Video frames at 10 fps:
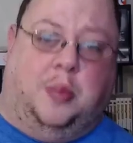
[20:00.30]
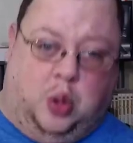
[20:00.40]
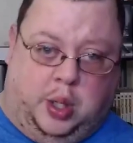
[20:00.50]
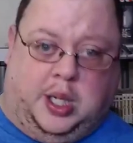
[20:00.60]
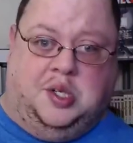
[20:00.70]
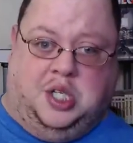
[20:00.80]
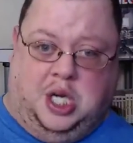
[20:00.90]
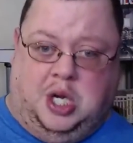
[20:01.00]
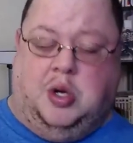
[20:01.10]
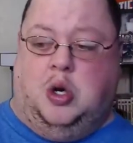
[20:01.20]
I'm going to
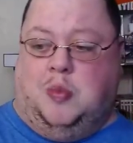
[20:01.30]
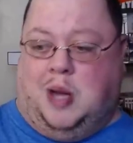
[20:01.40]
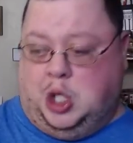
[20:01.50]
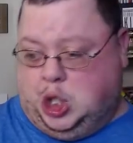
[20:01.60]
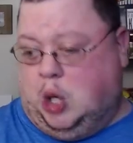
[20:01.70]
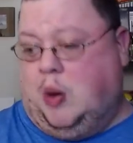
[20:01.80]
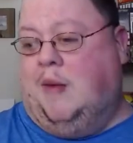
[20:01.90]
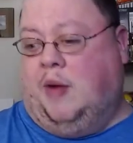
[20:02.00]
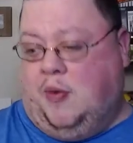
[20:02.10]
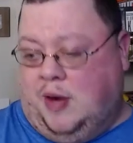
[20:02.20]
continue to do my show
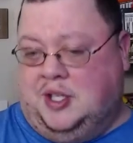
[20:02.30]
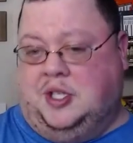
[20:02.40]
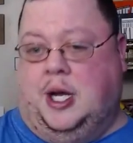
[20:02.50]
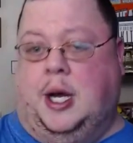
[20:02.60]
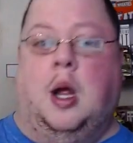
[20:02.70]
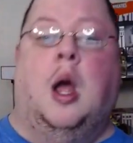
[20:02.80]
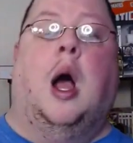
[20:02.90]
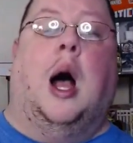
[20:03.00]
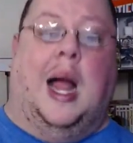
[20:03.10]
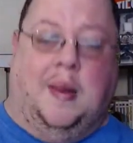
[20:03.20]
every Wednesday.
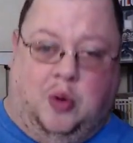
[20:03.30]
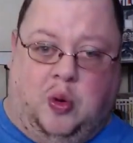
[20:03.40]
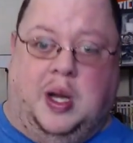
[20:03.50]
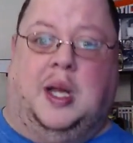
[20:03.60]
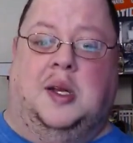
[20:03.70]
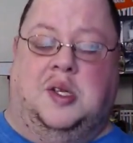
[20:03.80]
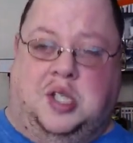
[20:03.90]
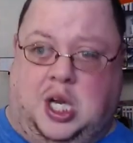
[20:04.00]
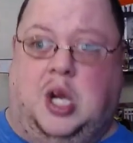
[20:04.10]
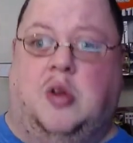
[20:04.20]
I am going to
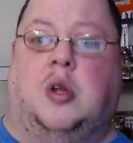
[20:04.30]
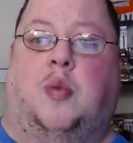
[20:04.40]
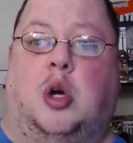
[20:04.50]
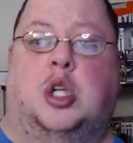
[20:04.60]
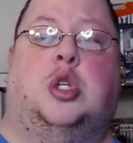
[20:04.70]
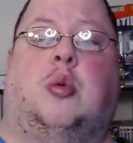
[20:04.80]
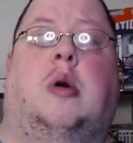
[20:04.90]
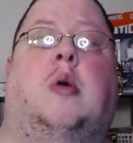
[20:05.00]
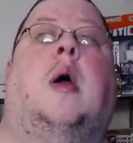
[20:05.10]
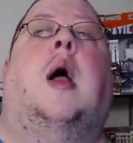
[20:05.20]
continue to push
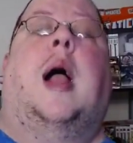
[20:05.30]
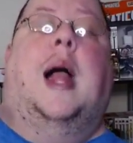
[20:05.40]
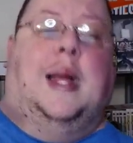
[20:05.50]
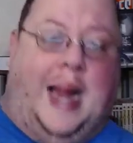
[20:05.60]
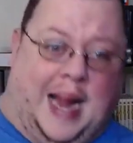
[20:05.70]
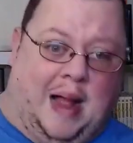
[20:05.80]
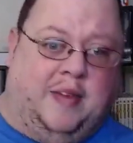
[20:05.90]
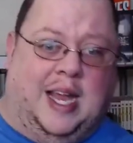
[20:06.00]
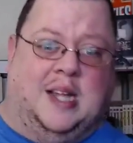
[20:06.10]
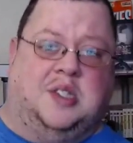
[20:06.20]
through and to
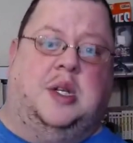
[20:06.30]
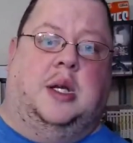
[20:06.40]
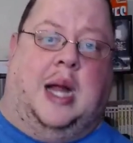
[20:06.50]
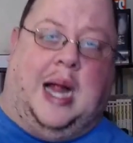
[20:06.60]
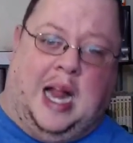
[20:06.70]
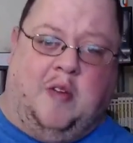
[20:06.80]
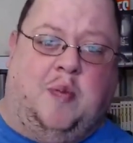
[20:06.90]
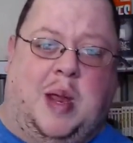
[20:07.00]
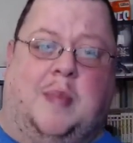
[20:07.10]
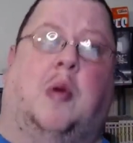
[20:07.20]
have guests and to
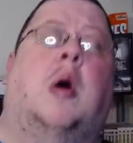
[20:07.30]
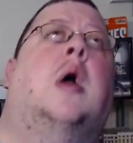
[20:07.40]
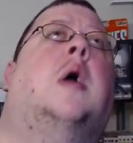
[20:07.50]
have people,